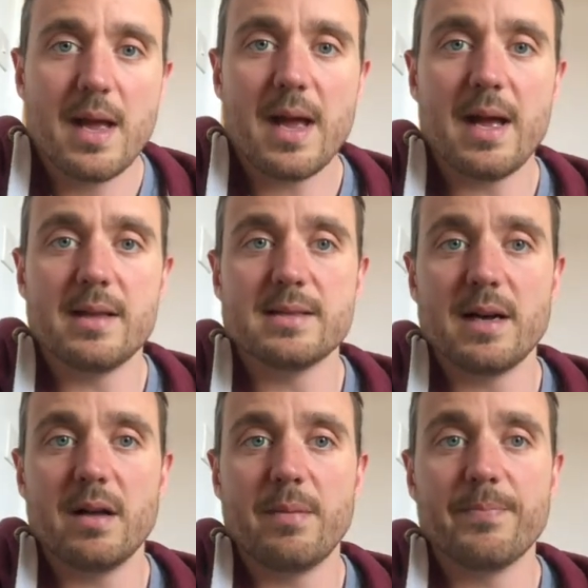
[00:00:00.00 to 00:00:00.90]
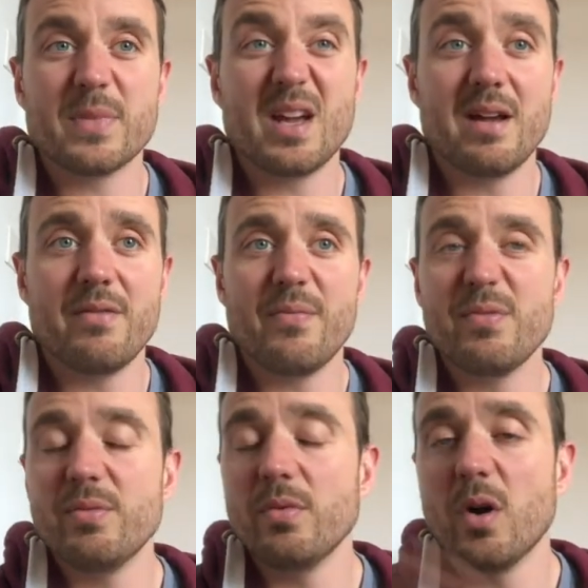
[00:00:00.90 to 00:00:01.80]
And I have
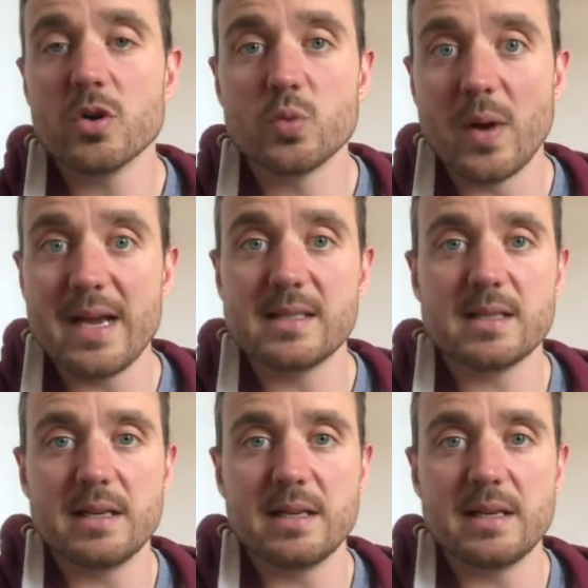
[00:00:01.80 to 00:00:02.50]
large waste